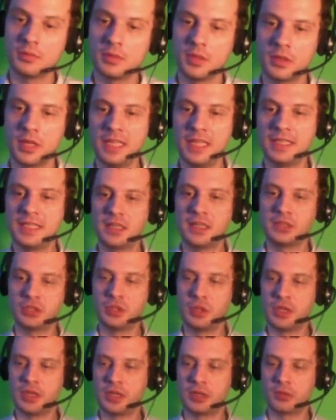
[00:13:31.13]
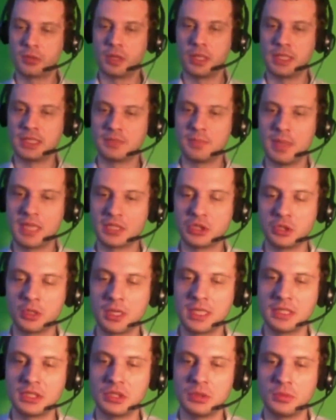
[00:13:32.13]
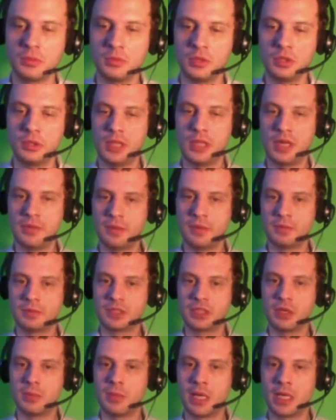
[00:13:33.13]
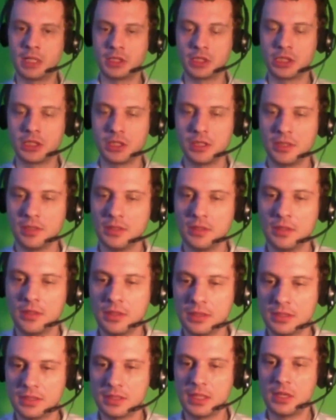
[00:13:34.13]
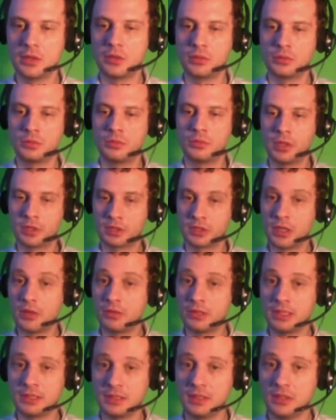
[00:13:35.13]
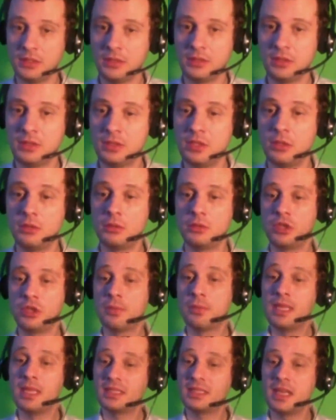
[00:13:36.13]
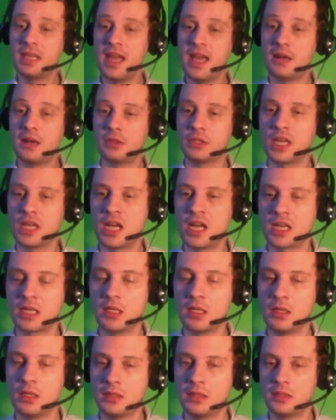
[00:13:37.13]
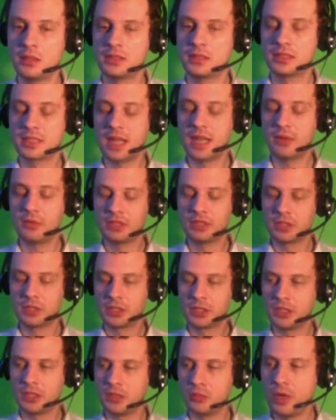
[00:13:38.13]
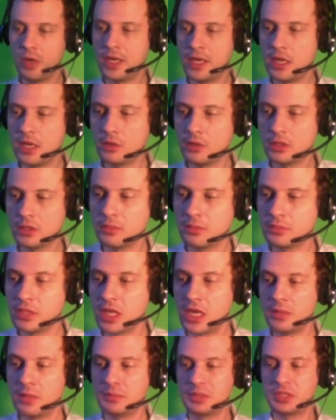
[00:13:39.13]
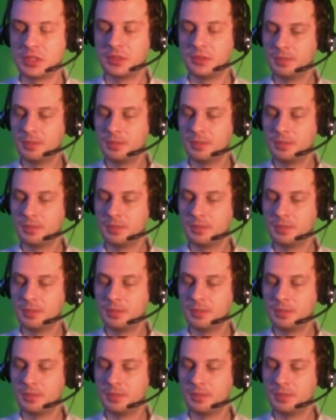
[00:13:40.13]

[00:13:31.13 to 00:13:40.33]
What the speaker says: He tells you that you're really special because you love him so much. So there's always... You're missing out, Doc. Sky wizard's a good way to go sometimes.